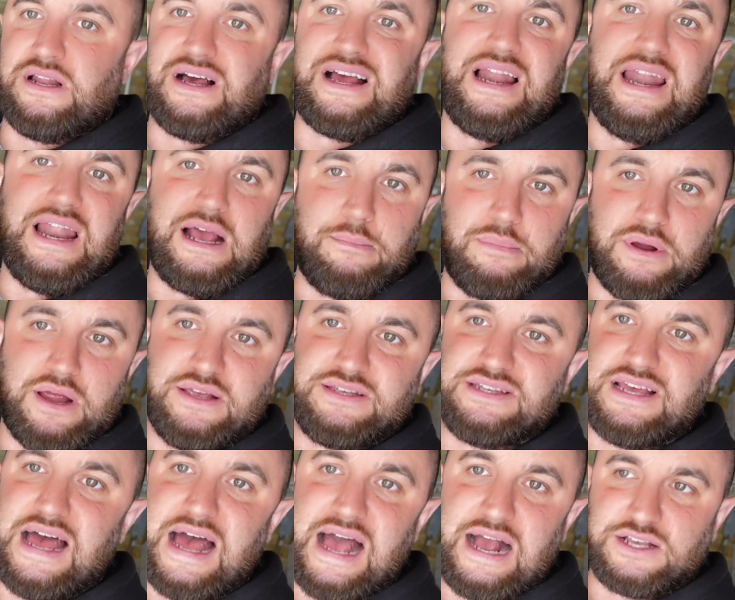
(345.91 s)
like a leg
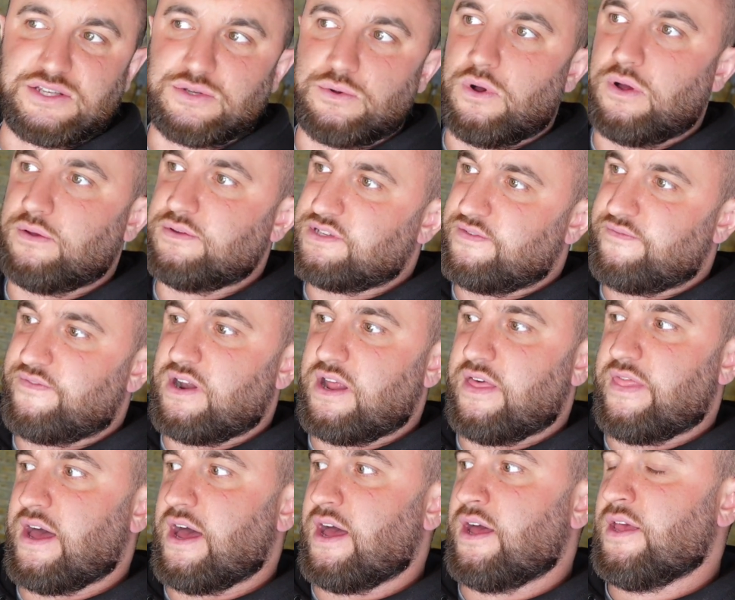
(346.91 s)
press, a hack squat, something
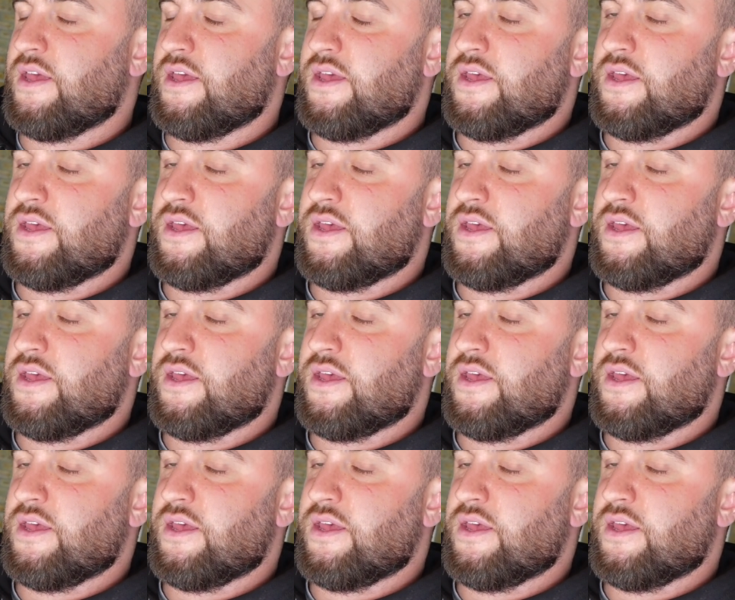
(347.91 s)
like that.